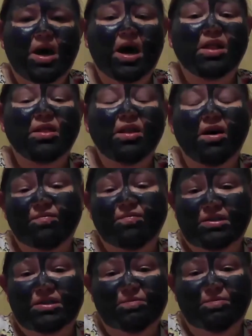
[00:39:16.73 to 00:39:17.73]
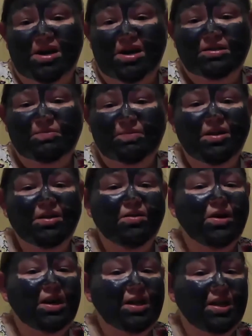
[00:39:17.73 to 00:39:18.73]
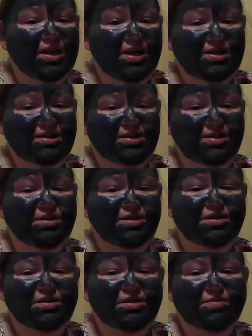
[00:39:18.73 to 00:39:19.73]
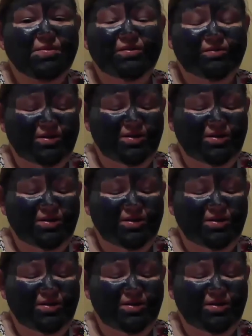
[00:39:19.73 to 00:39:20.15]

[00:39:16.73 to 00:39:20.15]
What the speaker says: I love this mask, by the way, ladies and gentlemen.